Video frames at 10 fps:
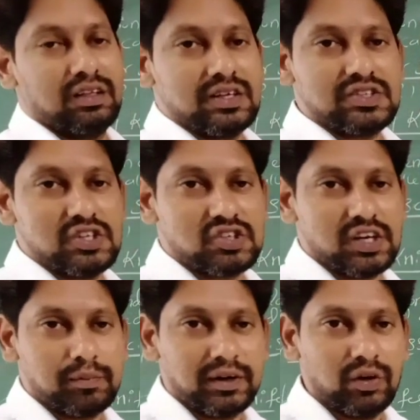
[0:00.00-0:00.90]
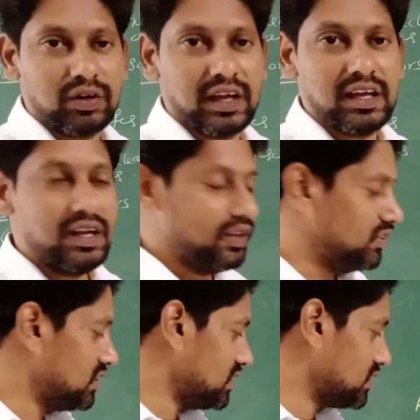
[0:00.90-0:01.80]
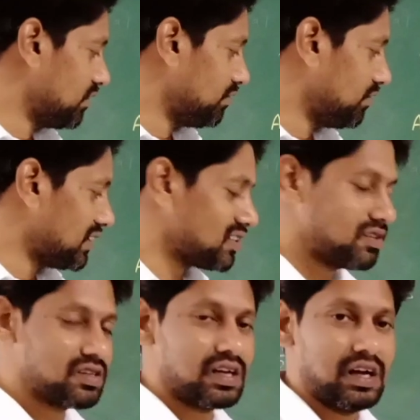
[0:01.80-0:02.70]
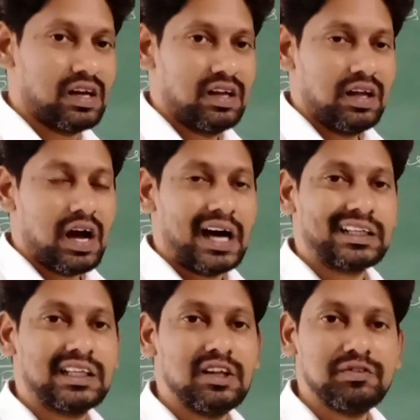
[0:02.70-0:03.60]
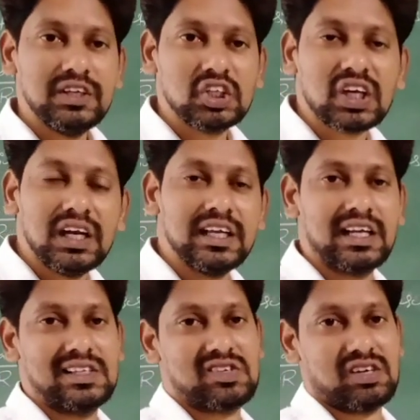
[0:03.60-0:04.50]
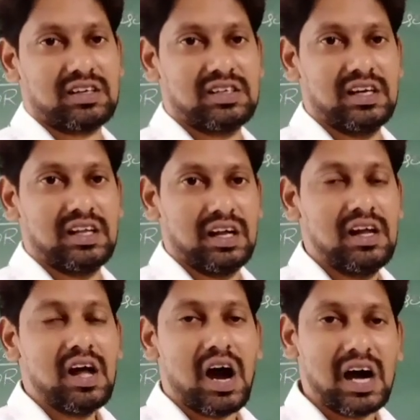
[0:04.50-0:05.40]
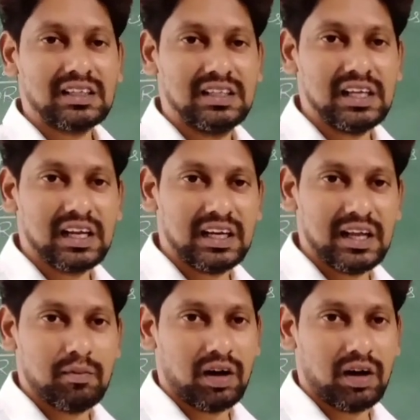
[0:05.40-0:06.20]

Is this statement okay? This is the first artificially constructed rDNA